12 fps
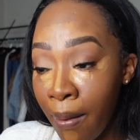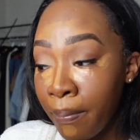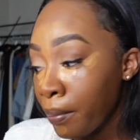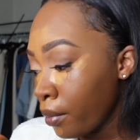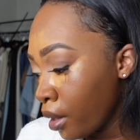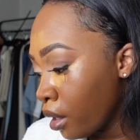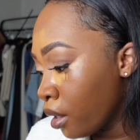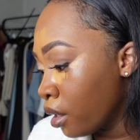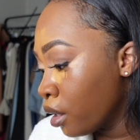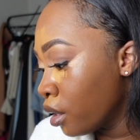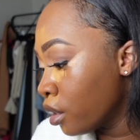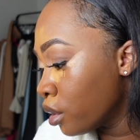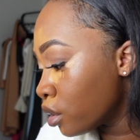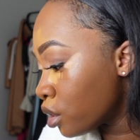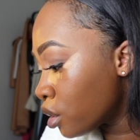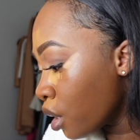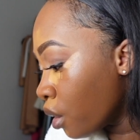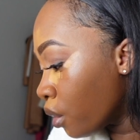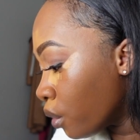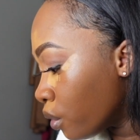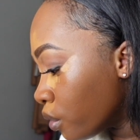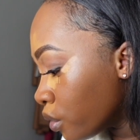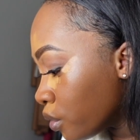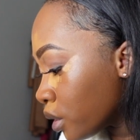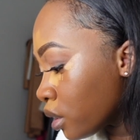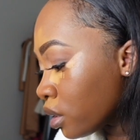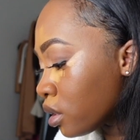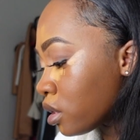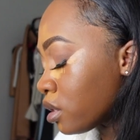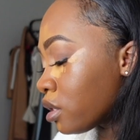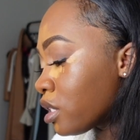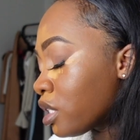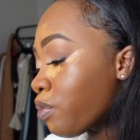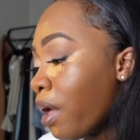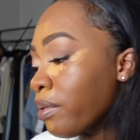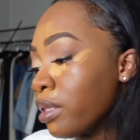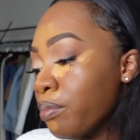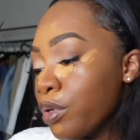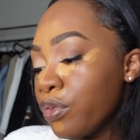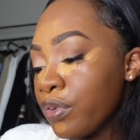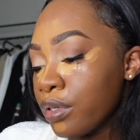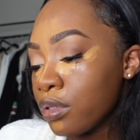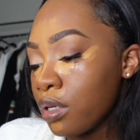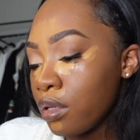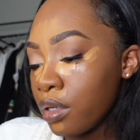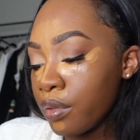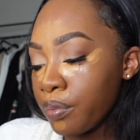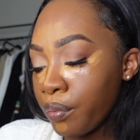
So who's this? This is probably the movers. Hold on.